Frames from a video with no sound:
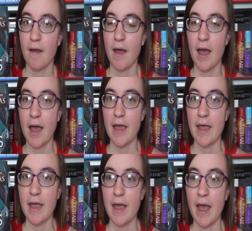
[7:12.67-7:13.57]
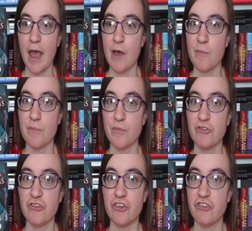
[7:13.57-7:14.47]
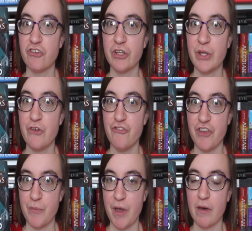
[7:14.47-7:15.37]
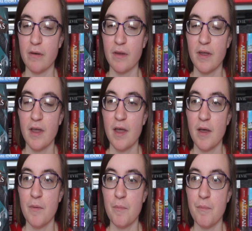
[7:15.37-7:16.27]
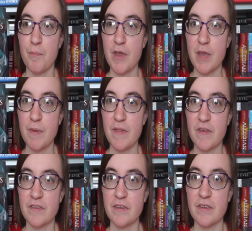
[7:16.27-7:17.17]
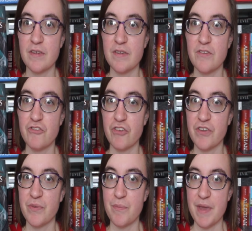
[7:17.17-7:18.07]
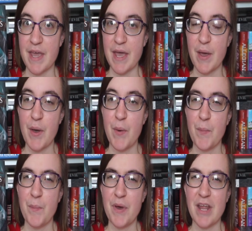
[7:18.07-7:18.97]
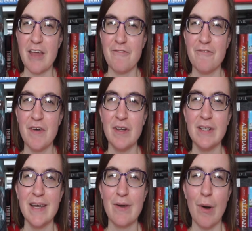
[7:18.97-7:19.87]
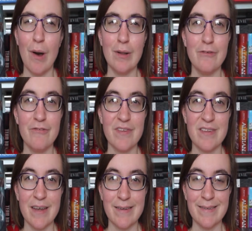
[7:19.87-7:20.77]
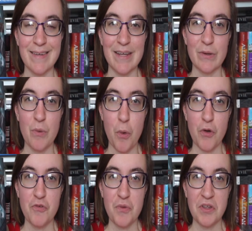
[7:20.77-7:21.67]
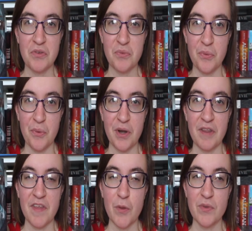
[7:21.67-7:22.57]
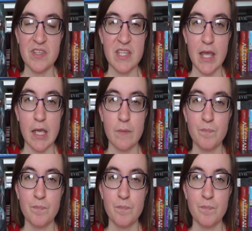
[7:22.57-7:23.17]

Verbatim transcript: I am traditionally female. Maybe this is just me, but it felt like all of the sudden in A Court of Wings and Ruin, there was like